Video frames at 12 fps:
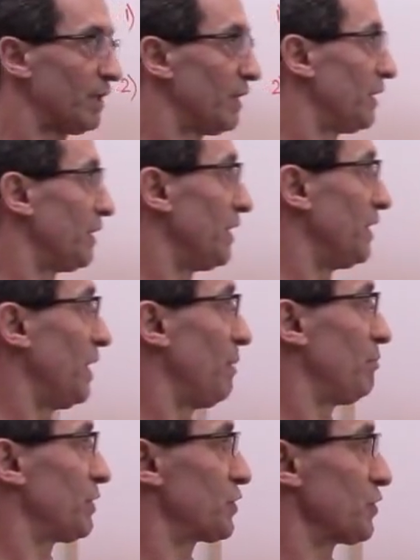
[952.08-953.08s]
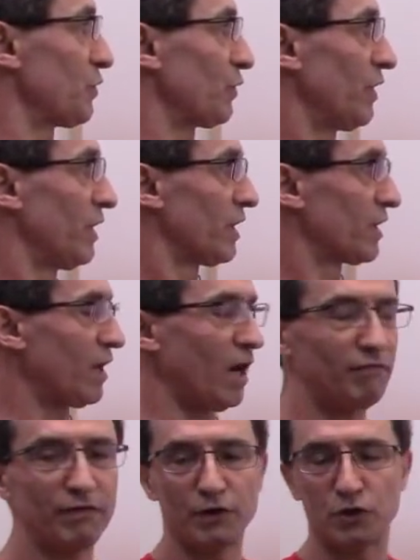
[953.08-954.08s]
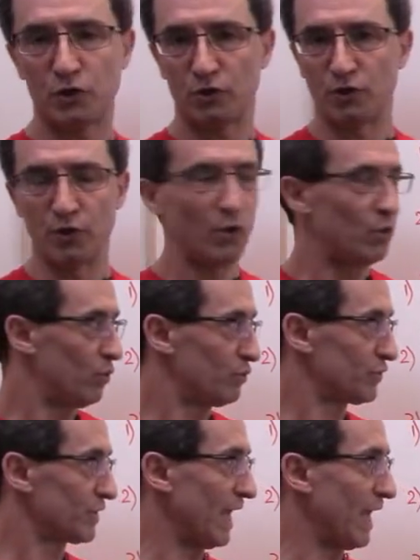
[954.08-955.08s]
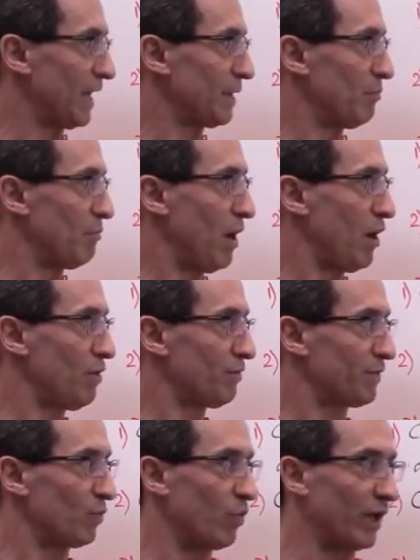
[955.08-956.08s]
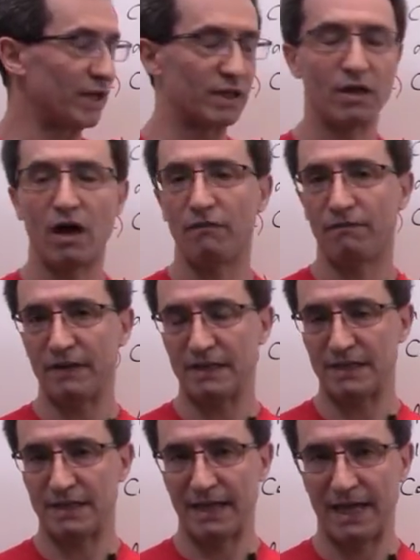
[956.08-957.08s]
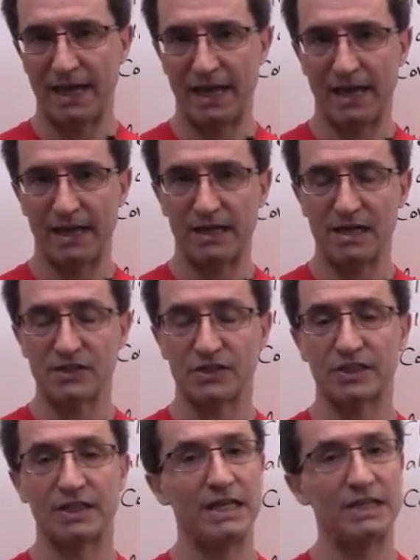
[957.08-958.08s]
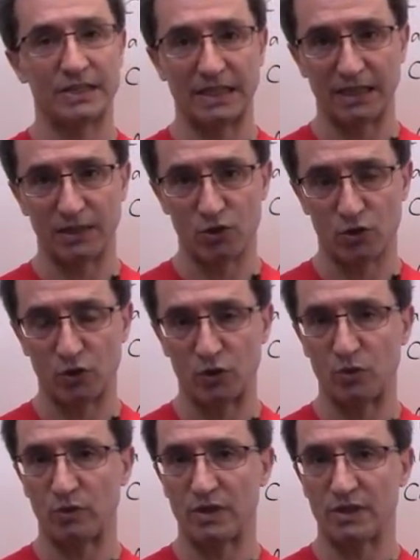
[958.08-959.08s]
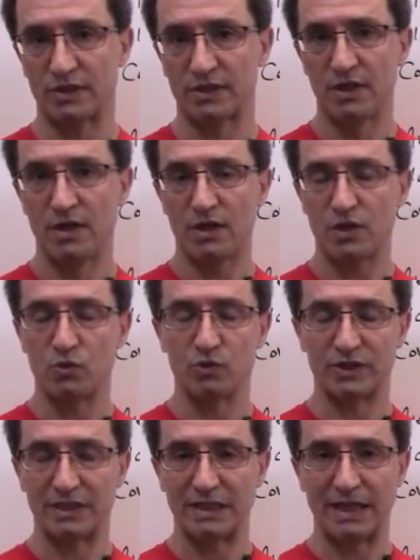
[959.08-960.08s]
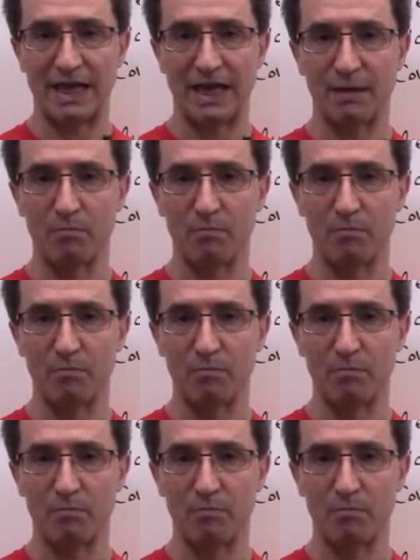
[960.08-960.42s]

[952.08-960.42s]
And number 2, cover your nose and mouth when coughing and sneezing. You could do this using a